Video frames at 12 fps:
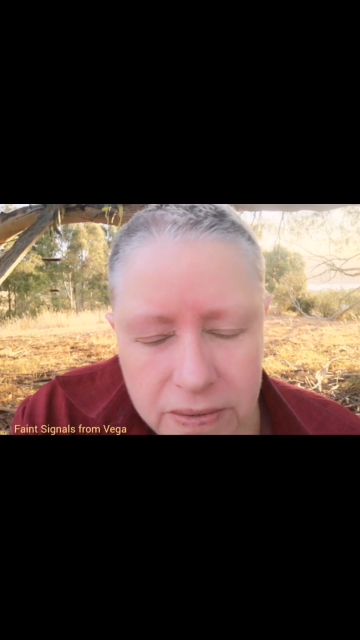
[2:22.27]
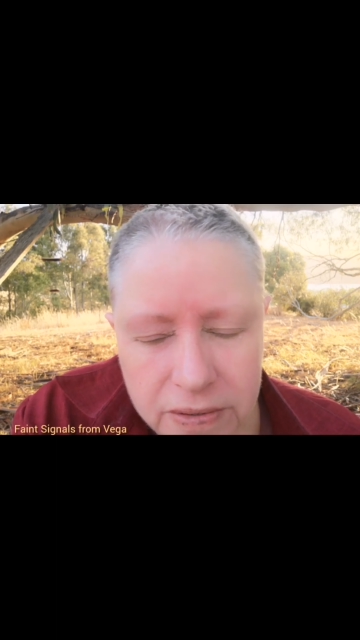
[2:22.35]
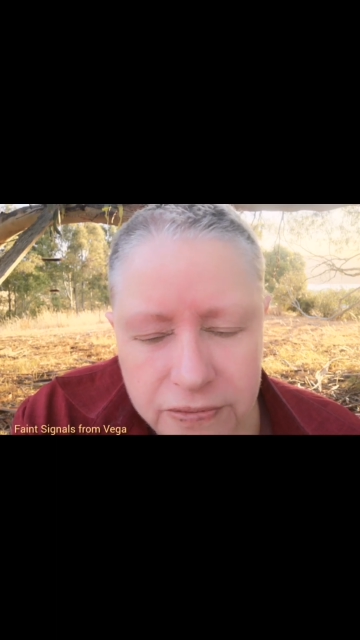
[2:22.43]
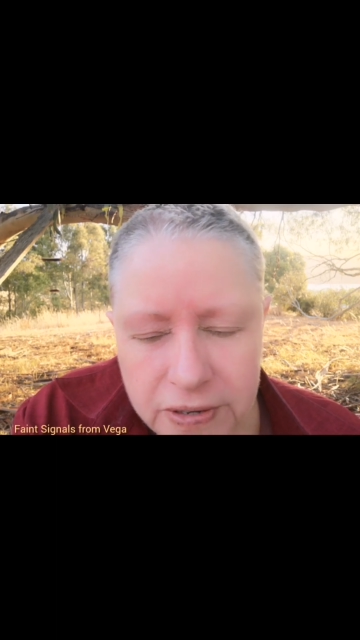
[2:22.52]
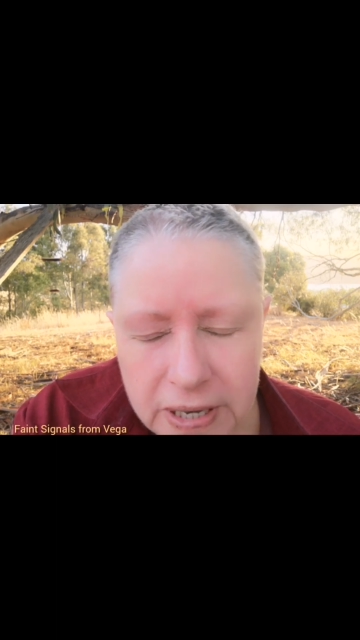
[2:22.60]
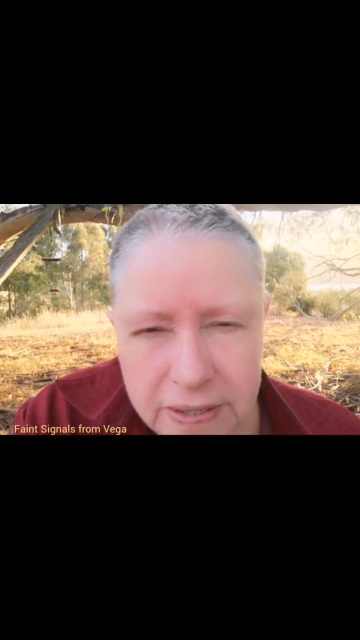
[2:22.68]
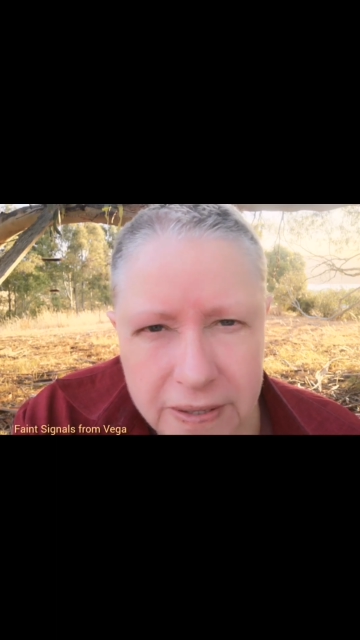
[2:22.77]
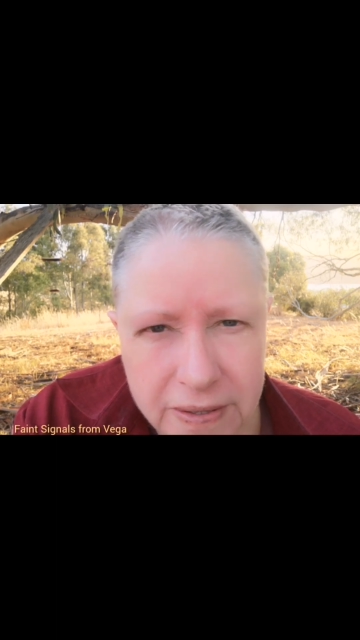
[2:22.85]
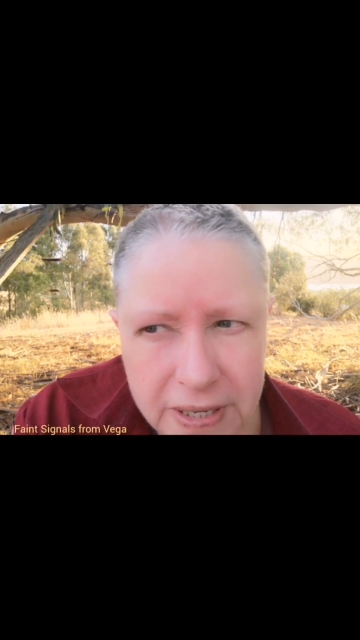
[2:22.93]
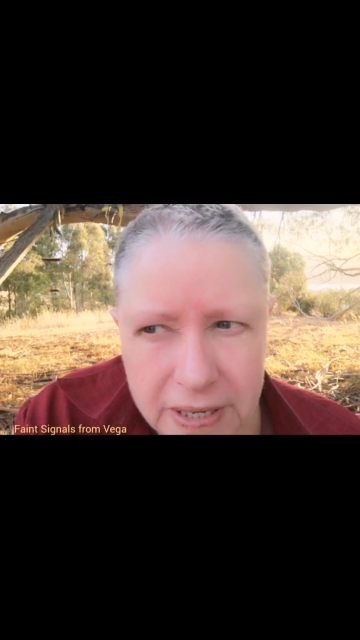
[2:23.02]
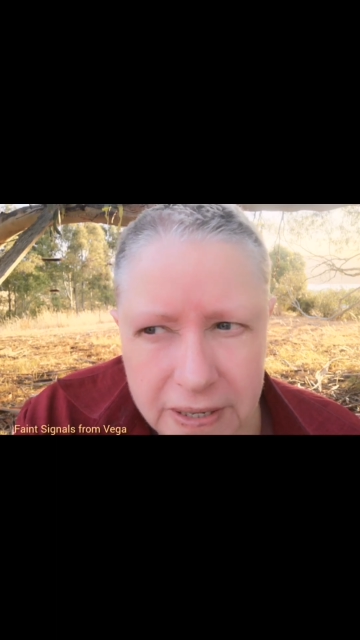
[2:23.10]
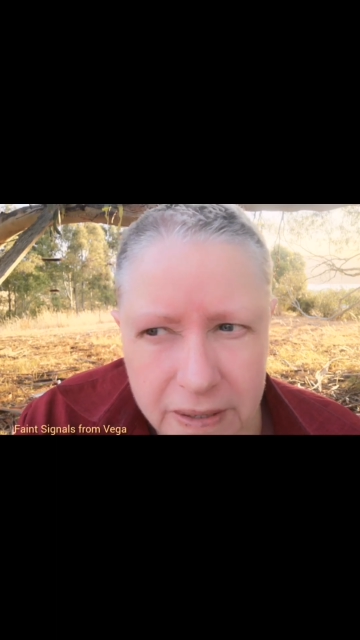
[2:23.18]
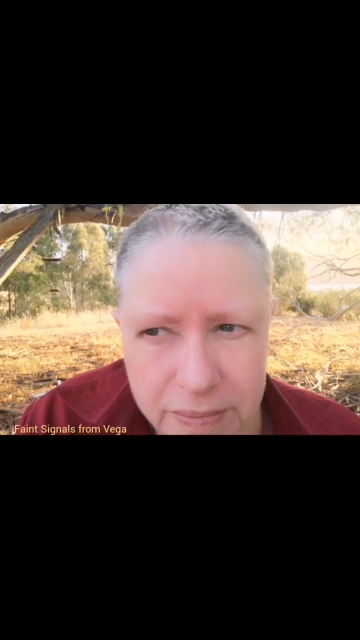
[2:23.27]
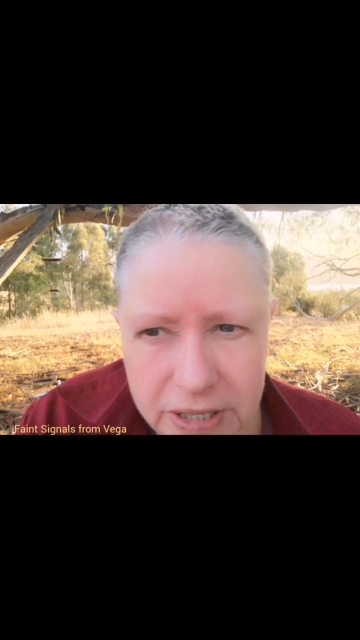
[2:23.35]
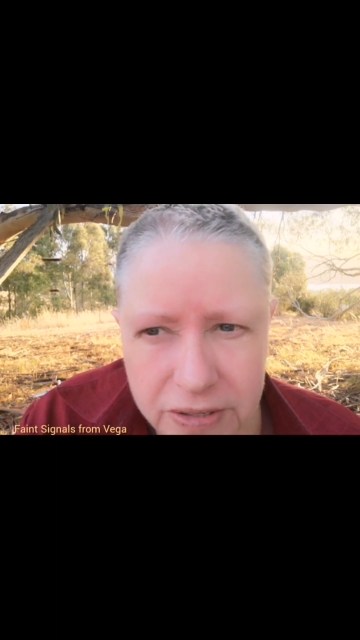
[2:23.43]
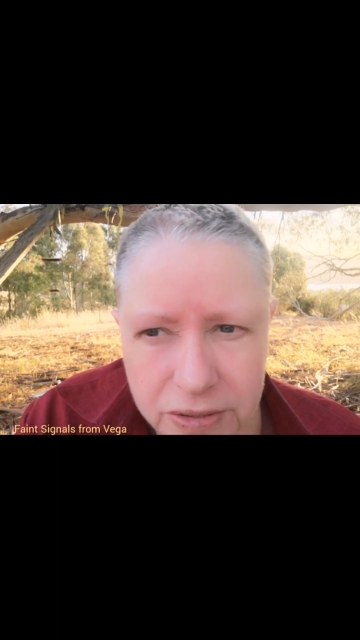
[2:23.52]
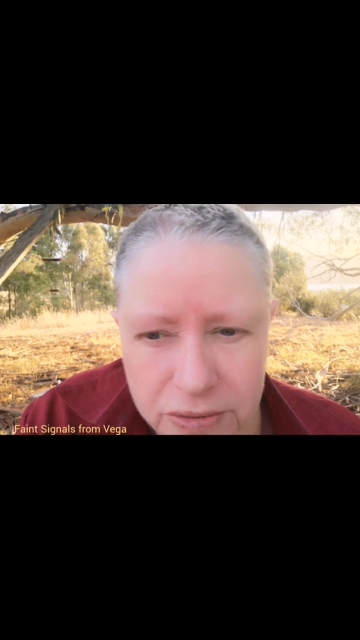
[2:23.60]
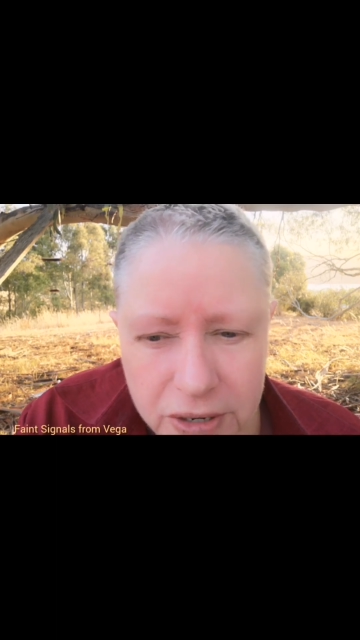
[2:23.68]
the fact that
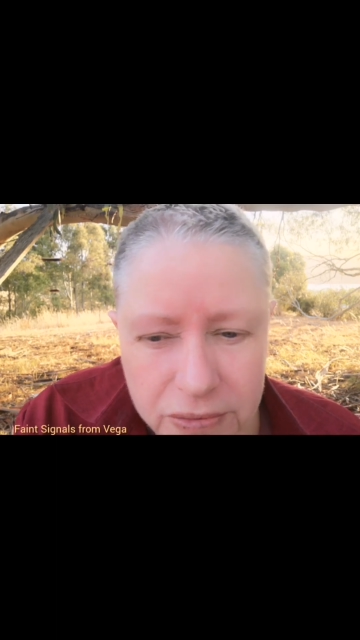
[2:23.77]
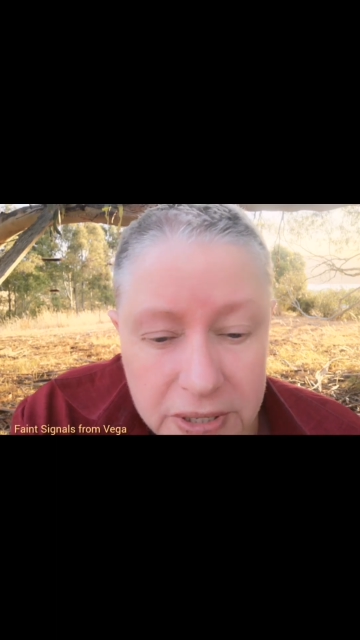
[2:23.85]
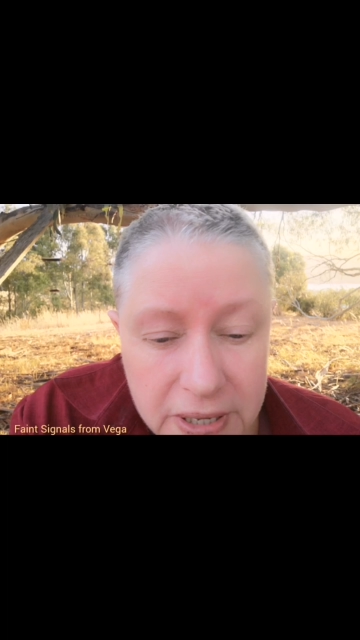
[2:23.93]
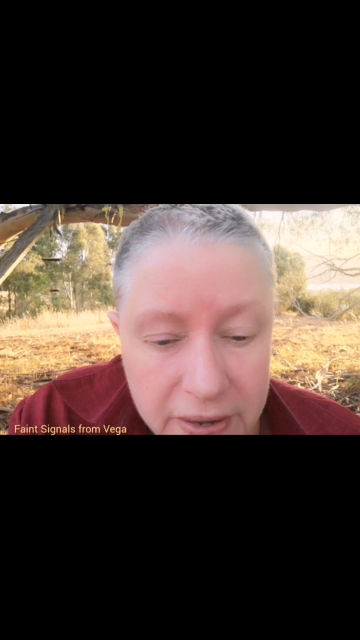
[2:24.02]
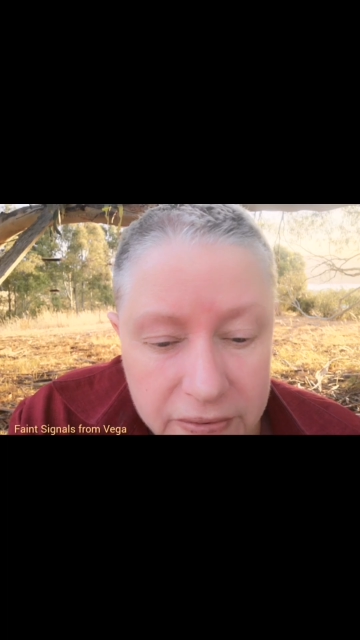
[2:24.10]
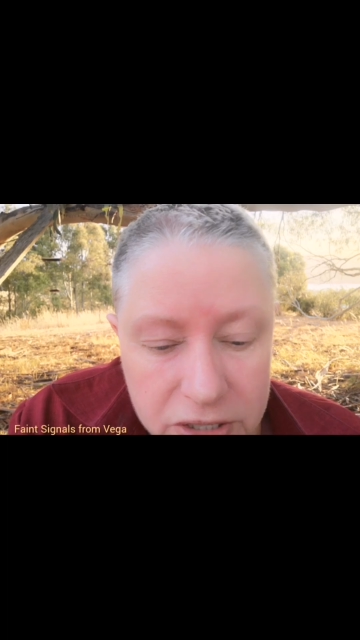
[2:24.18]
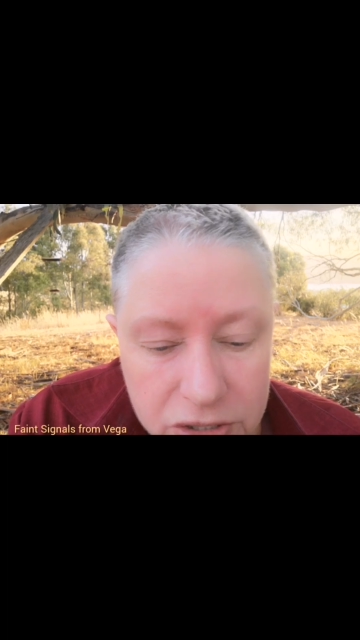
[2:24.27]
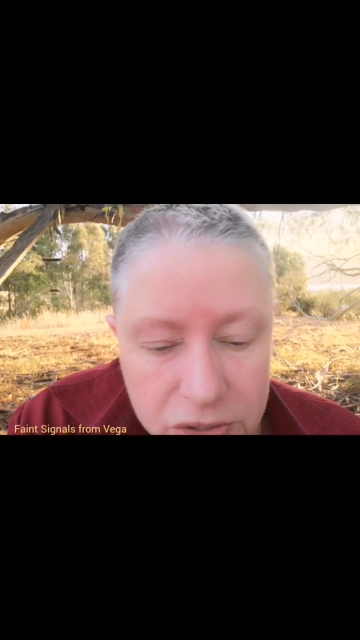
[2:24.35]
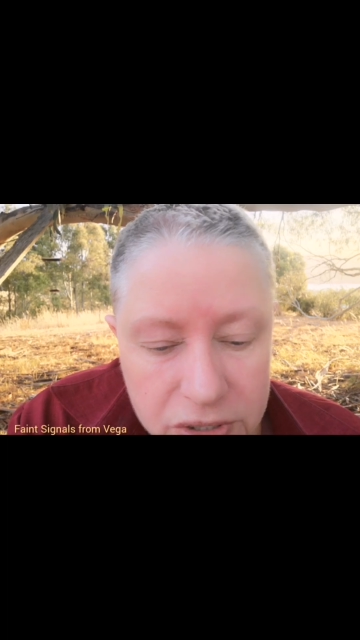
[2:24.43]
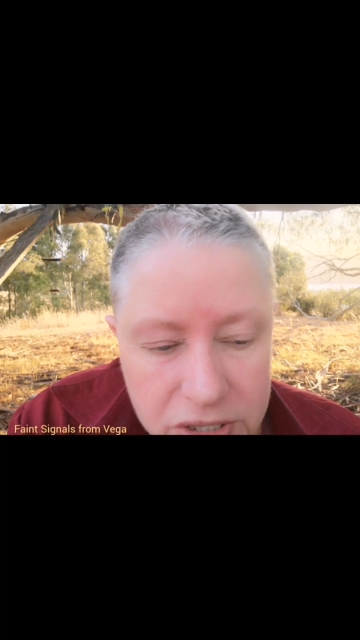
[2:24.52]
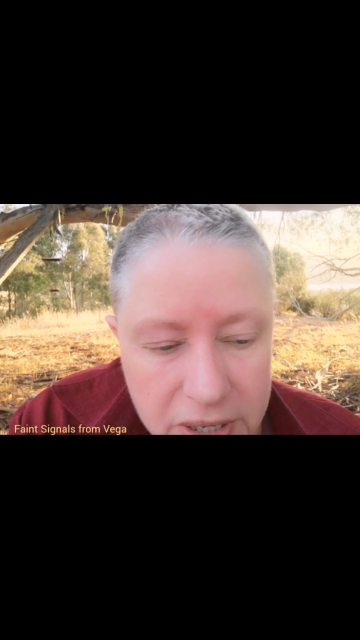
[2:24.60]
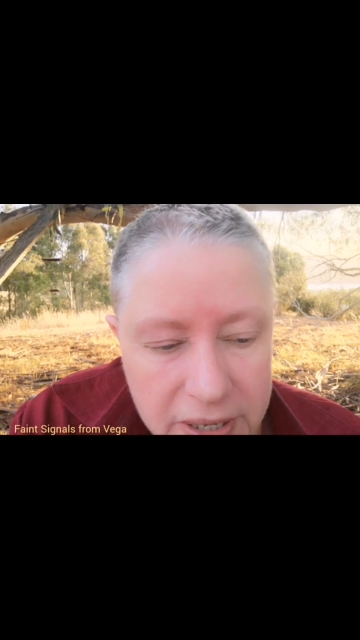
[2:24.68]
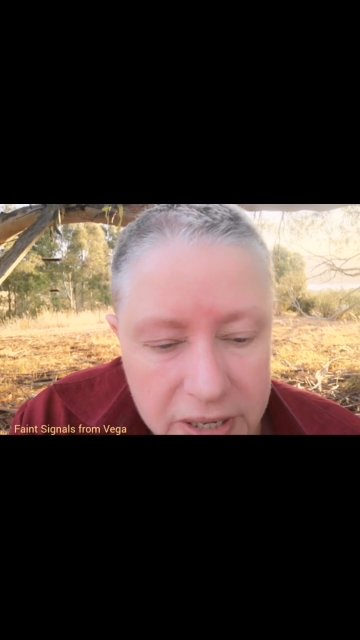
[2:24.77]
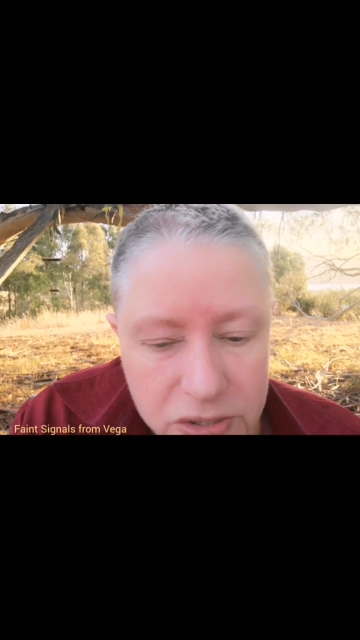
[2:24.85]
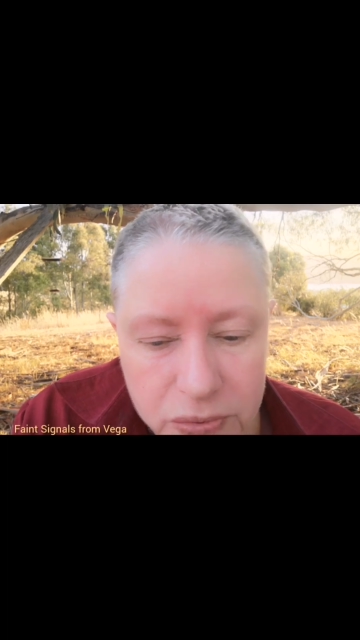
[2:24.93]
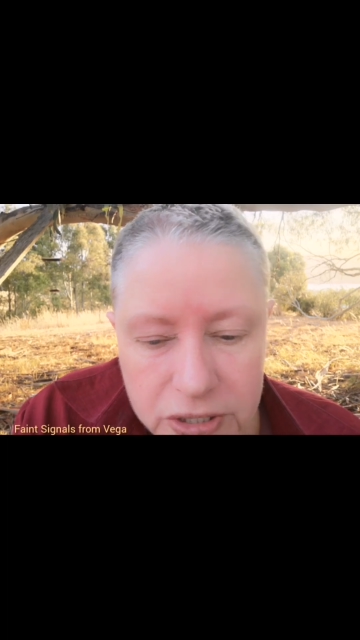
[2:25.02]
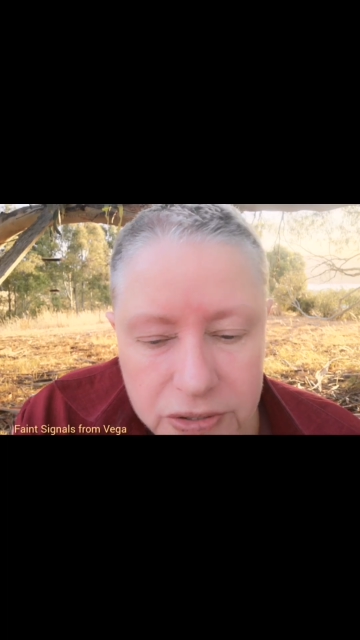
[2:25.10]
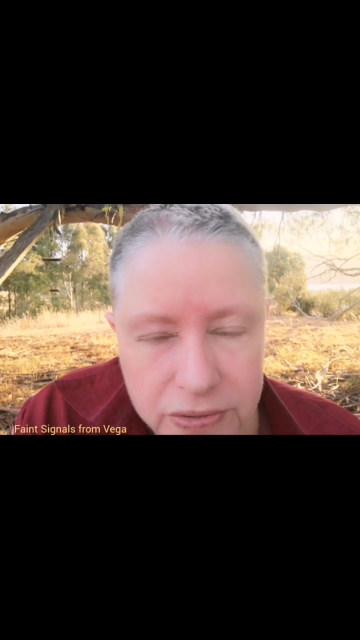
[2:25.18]
you don't really have any choice, I guess,
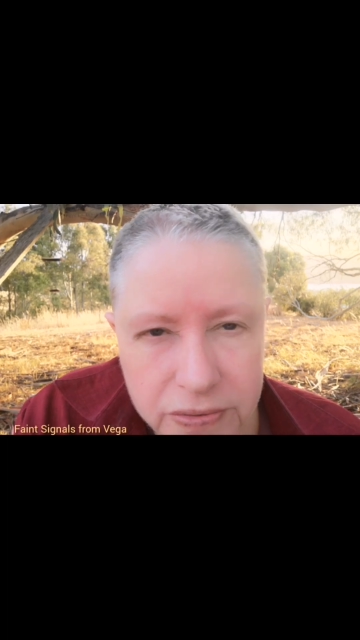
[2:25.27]
when